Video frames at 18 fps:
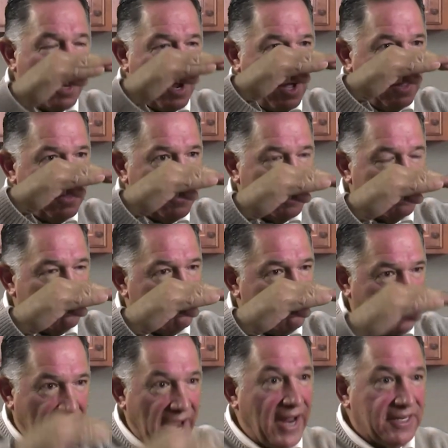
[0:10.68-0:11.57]
all the
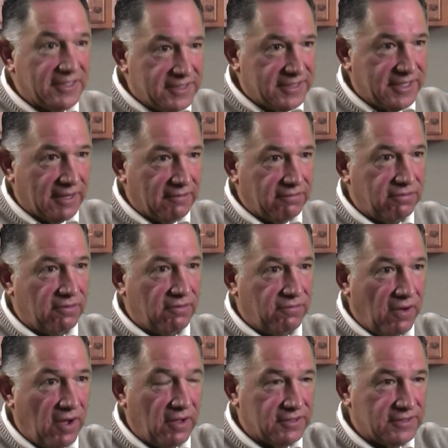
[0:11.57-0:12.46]
bad stuff
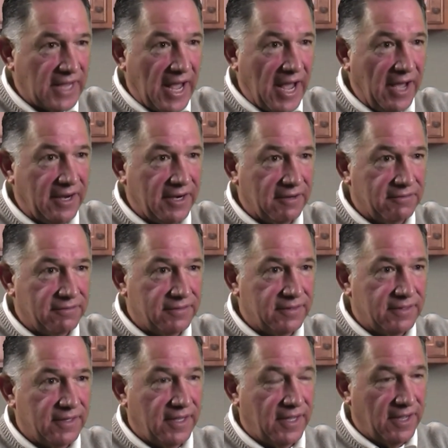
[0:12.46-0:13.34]
falls out of,
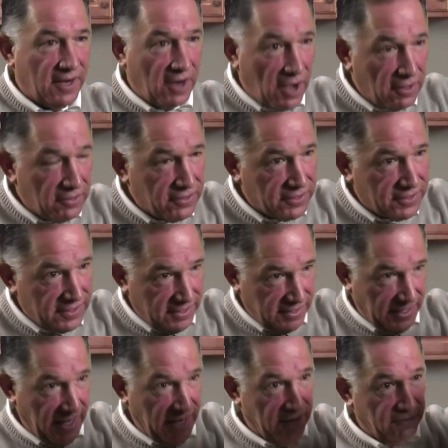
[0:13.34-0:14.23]
all the
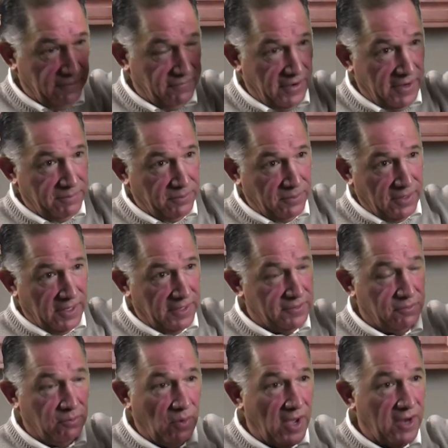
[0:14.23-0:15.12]
air vapor,
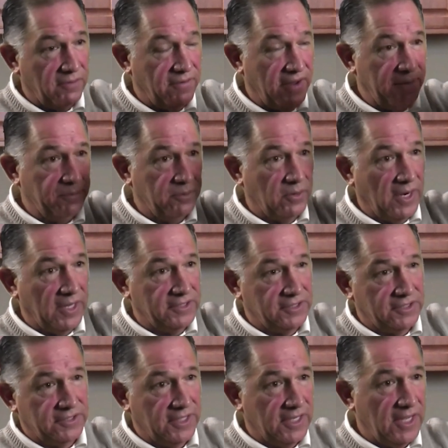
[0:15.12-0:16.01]
uh, water
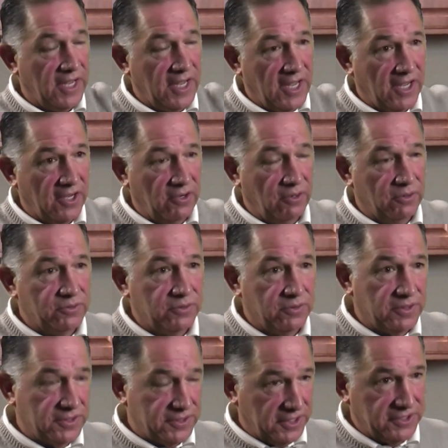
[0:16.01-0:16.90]
vaporizes and goes
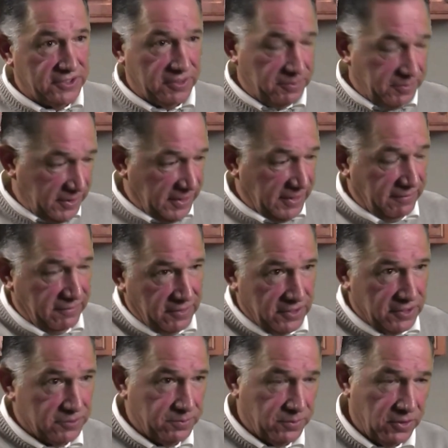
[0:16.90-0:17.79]
through the system to give you
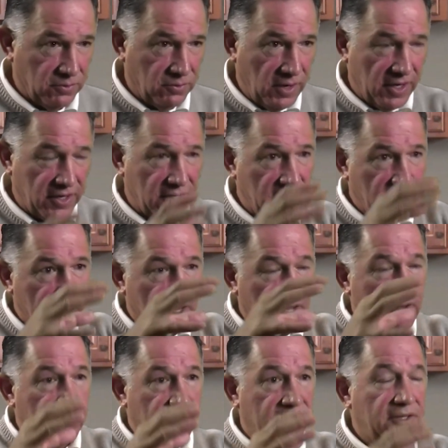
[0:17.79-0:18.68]
this pure water.
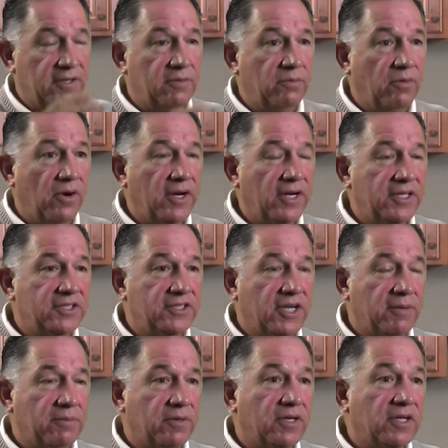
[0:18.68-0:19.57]
But in the boiling
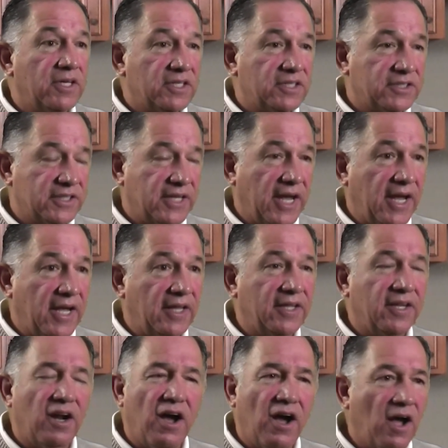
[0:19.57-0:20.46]
chamber, scale
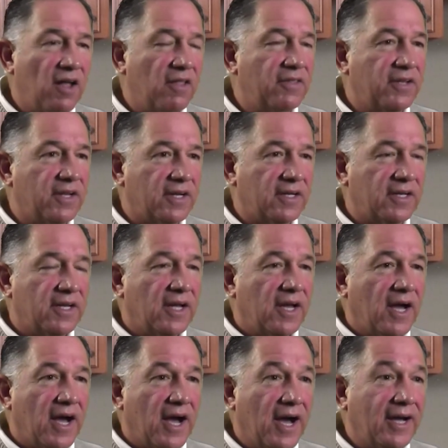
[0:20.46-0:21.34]
and all the
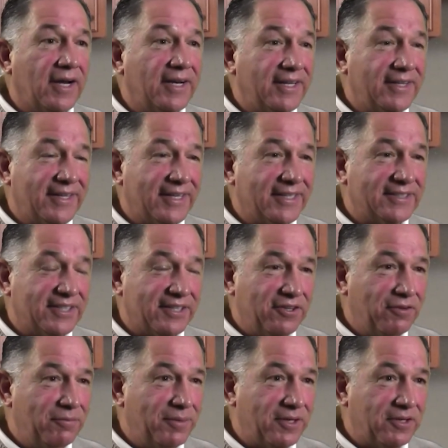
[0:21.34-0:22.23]
ugly things that
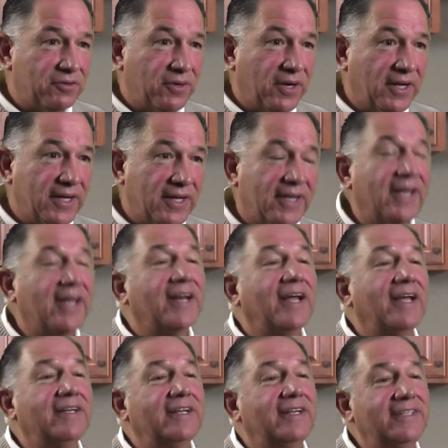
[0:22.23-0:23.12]
you've been drinking, and
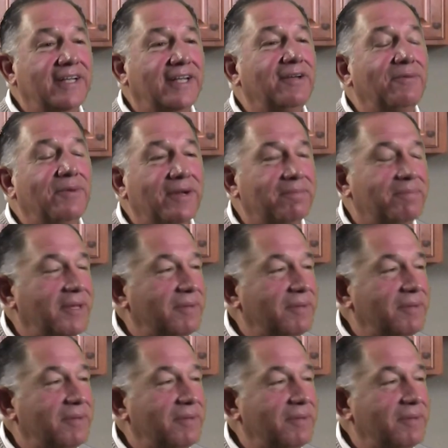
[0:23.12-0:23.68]
I, I tell you what,